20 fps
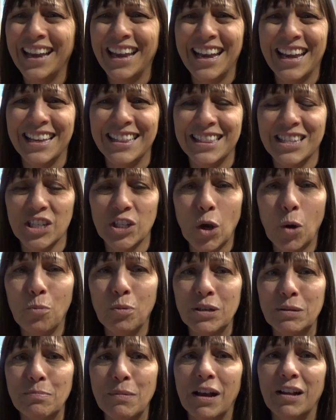The soap
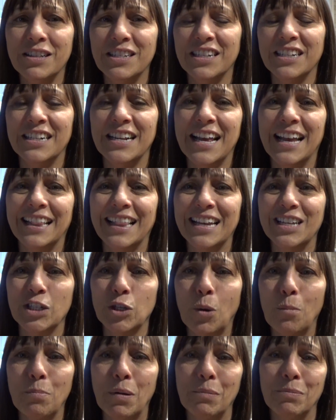was melted, and it had like
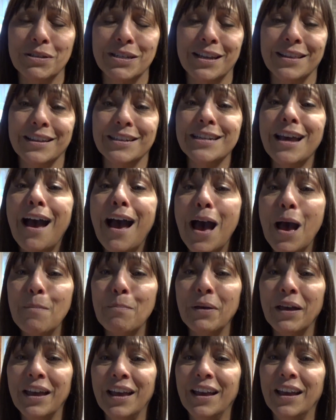soap bubbles on the
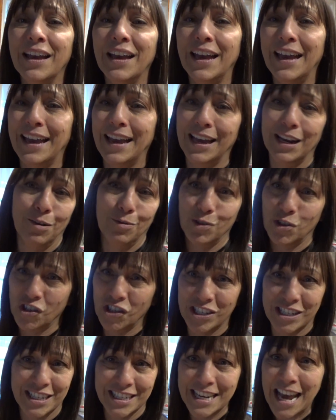top, and it was
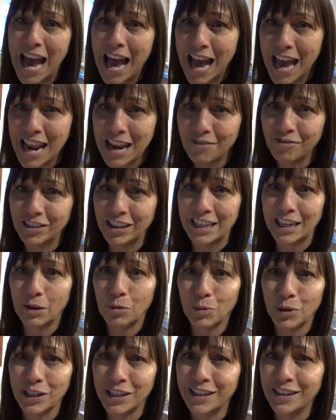just a ton of
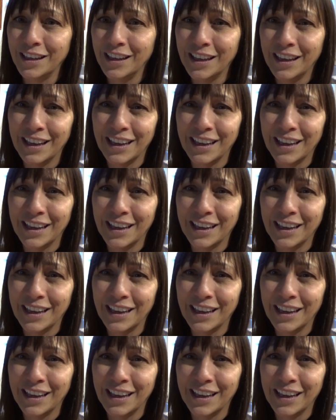liquid.